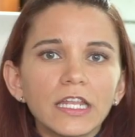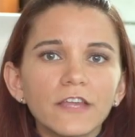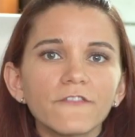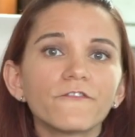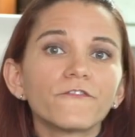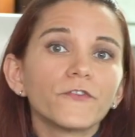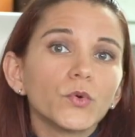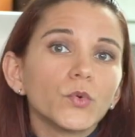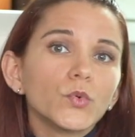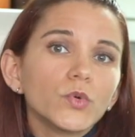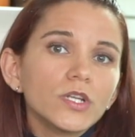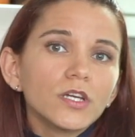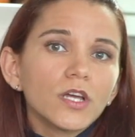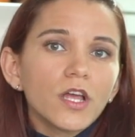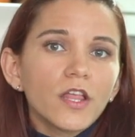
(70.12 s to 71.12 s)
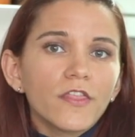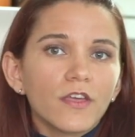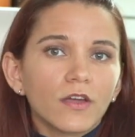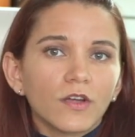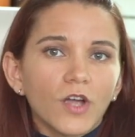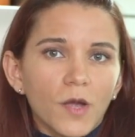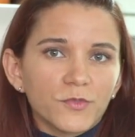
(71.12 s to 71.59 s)
eating food
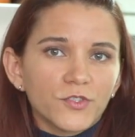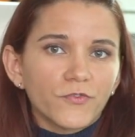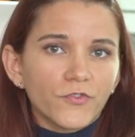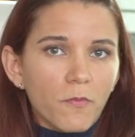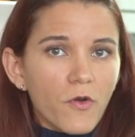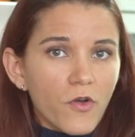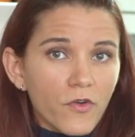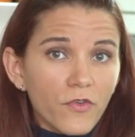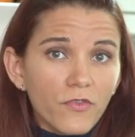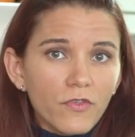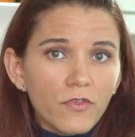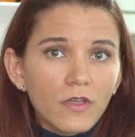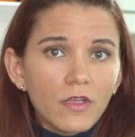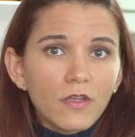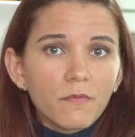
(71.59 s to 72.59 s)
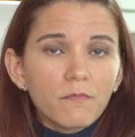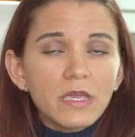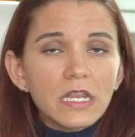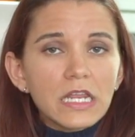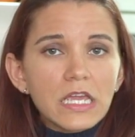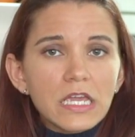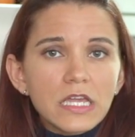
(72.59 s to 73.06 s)
that comes from earth,
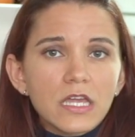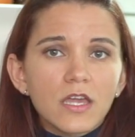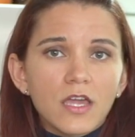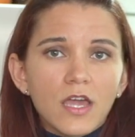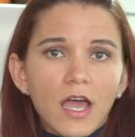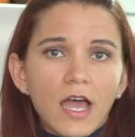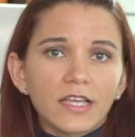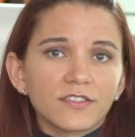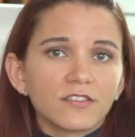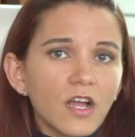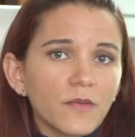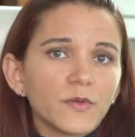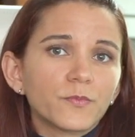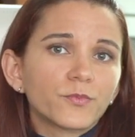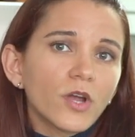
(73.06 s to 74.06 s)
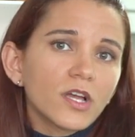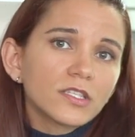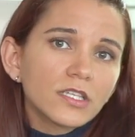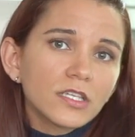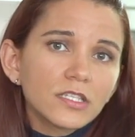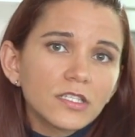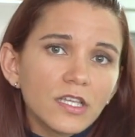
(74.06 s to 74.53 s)
meaning it has not been
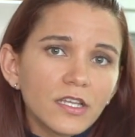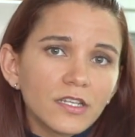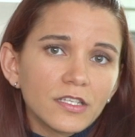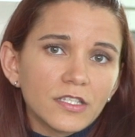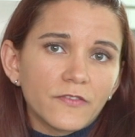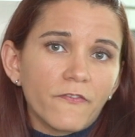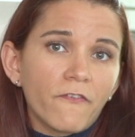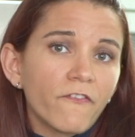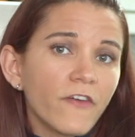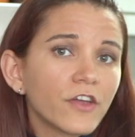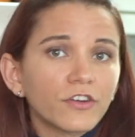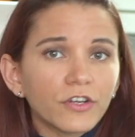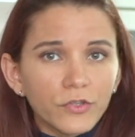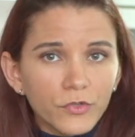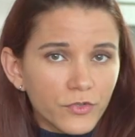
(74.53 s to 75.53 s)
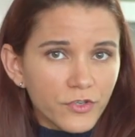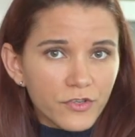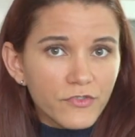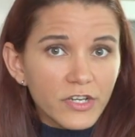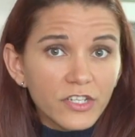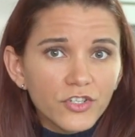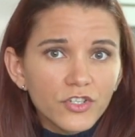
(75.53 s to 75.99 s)
processed and is very
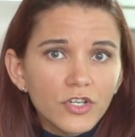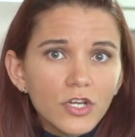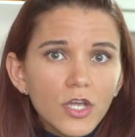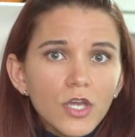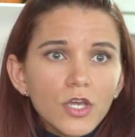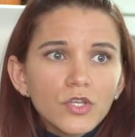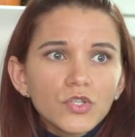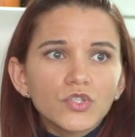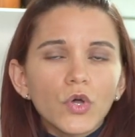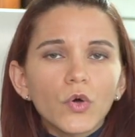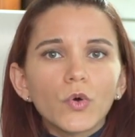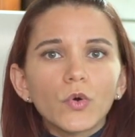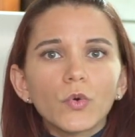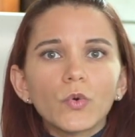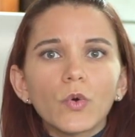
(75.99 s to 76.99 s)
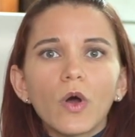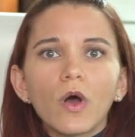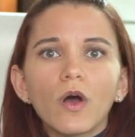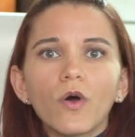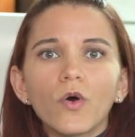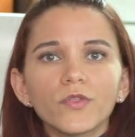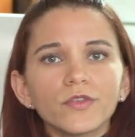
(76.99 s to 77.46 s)
nutrient rich. So
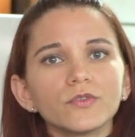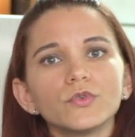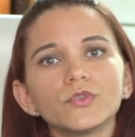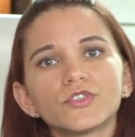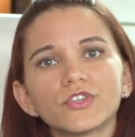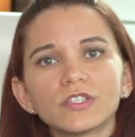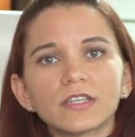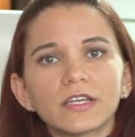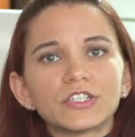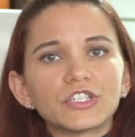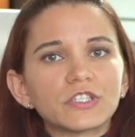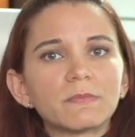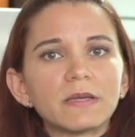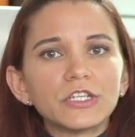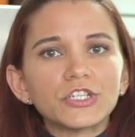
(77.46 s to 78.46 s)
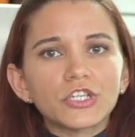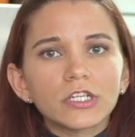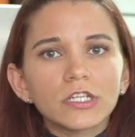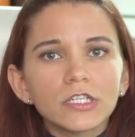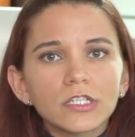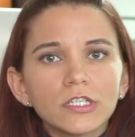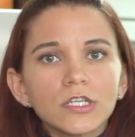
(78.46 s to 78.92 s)
all the nutrients I just
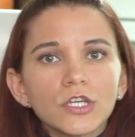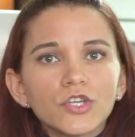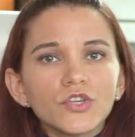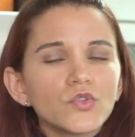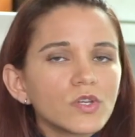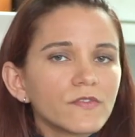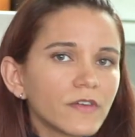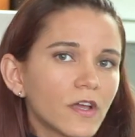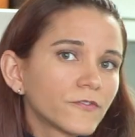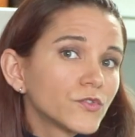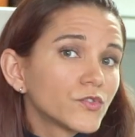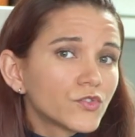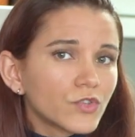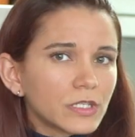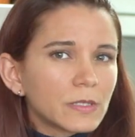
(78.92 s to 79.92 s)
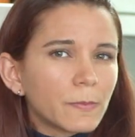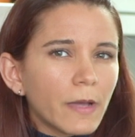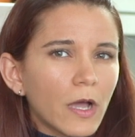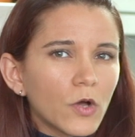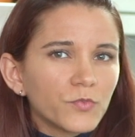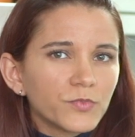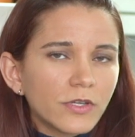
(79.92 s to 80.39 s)
mentioned, you don't even have to stress
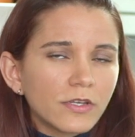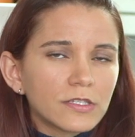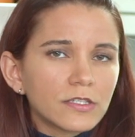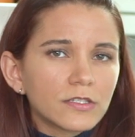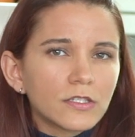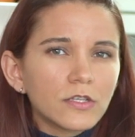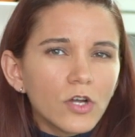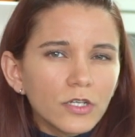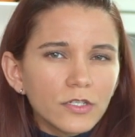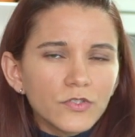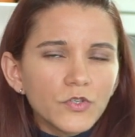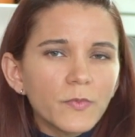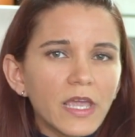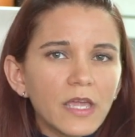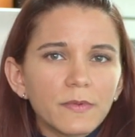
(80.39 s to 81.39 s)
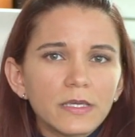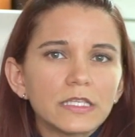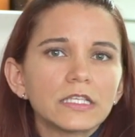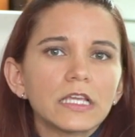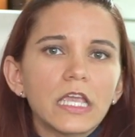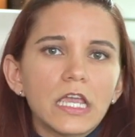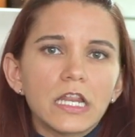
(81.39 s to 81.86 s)
about, because as long as your baby
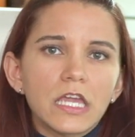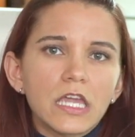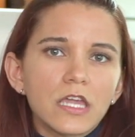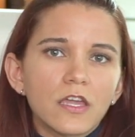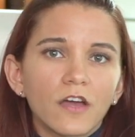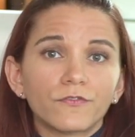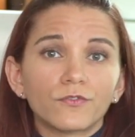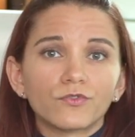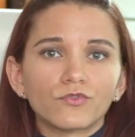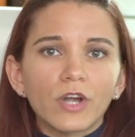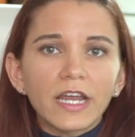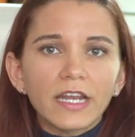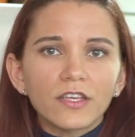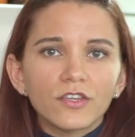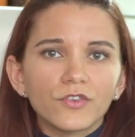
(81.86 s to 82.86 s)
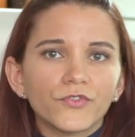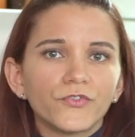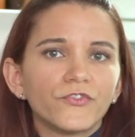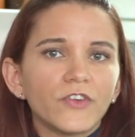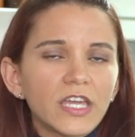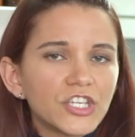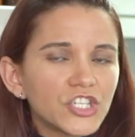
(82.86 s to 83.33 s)
is eating a variety of
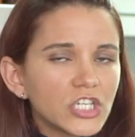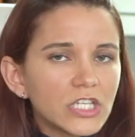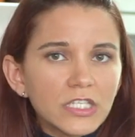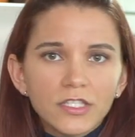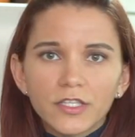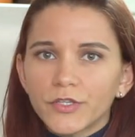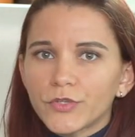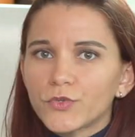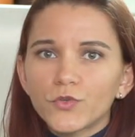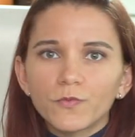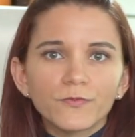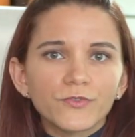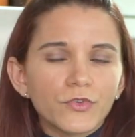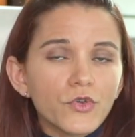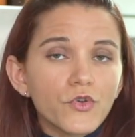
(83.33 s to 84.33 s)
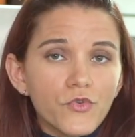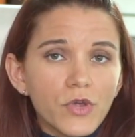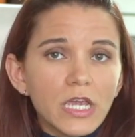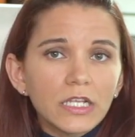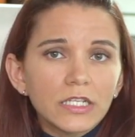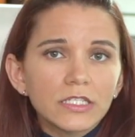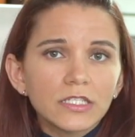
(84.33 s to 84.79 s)
veggies, legumes and
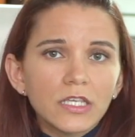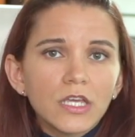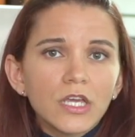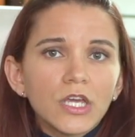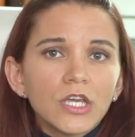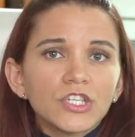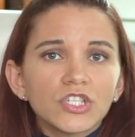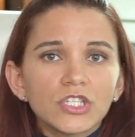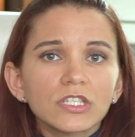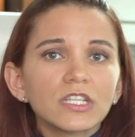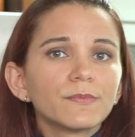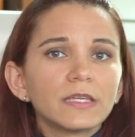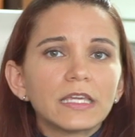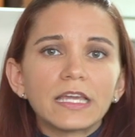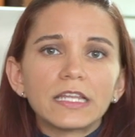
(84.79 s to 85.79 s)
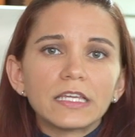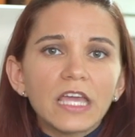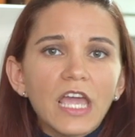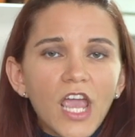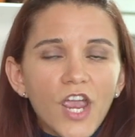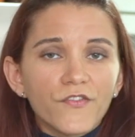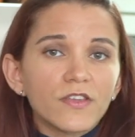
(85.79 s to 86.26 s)
greens, she's gonna be
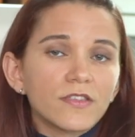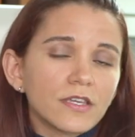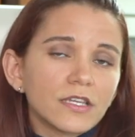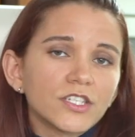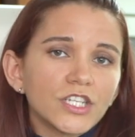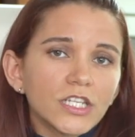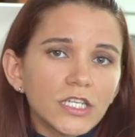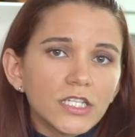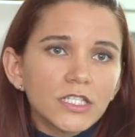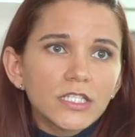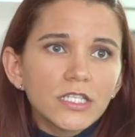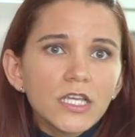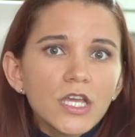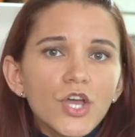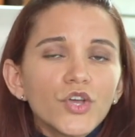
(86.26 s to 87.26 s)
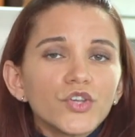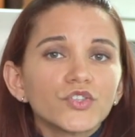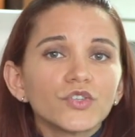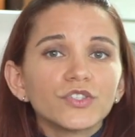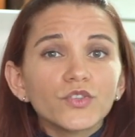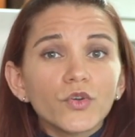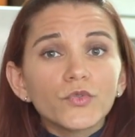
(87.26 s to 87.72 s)
getting everything she needs.
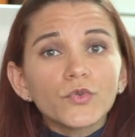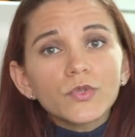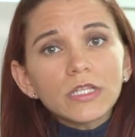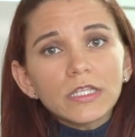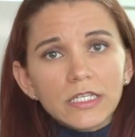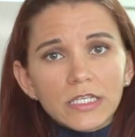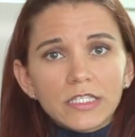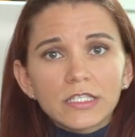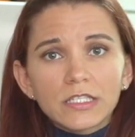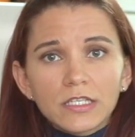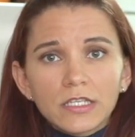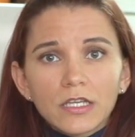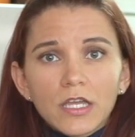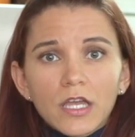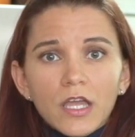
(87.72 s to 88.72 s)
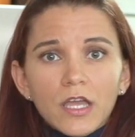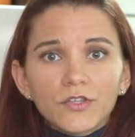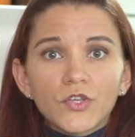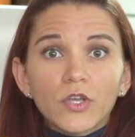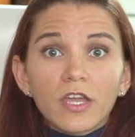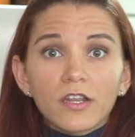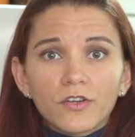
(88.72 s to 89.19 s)
So let's go through the list
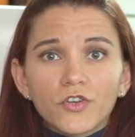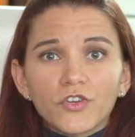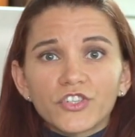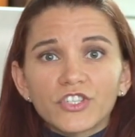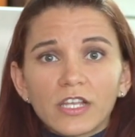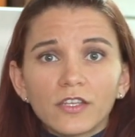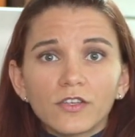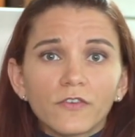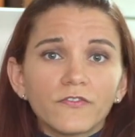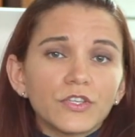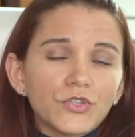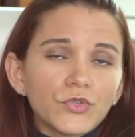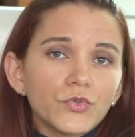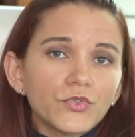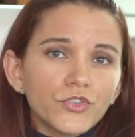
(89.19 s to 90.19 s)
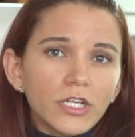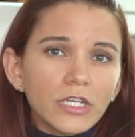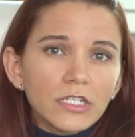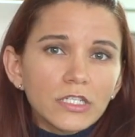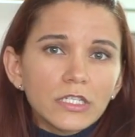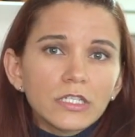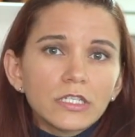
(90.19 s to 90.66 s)
to get an understanding of each
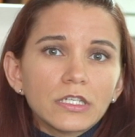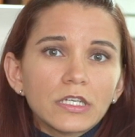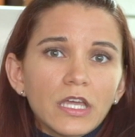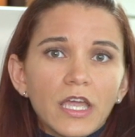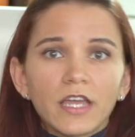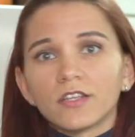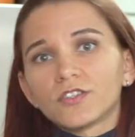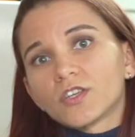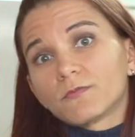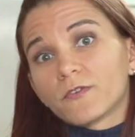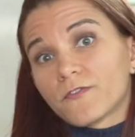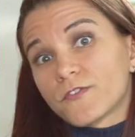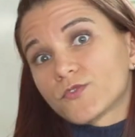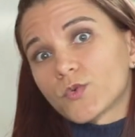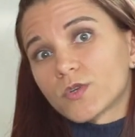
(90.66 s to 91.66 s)
nutrient and some of the